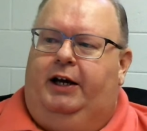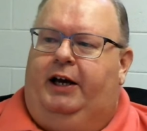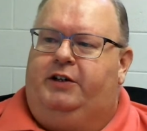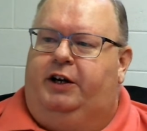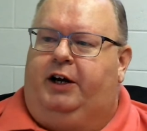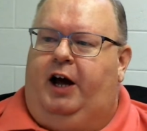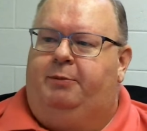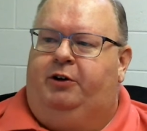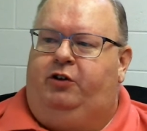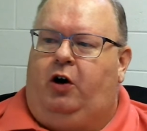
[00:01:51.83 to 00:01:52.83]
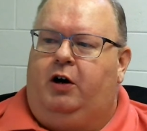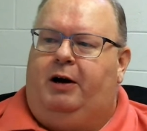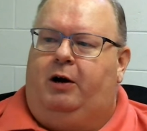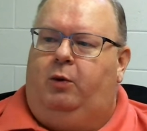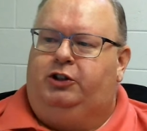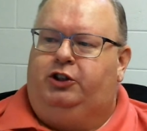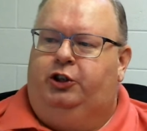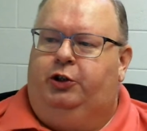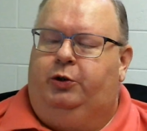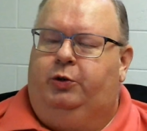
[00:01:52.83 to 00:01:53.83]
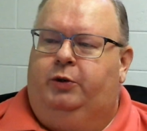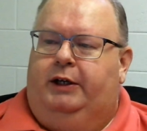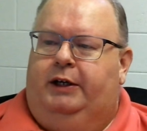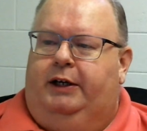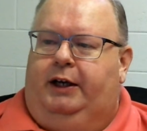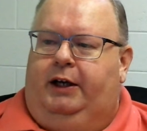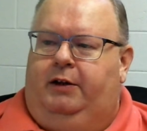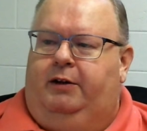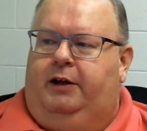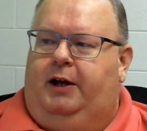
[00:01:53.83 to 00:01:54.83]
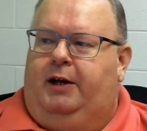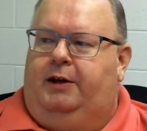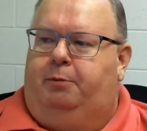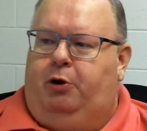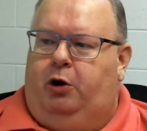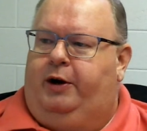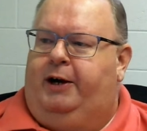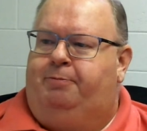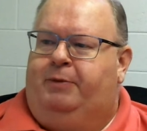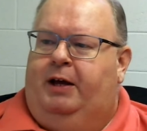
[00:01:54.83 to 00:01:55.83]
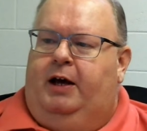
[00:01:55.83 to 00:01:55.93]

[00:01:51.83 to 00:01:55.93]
He's going to come and talk about what's new in the program.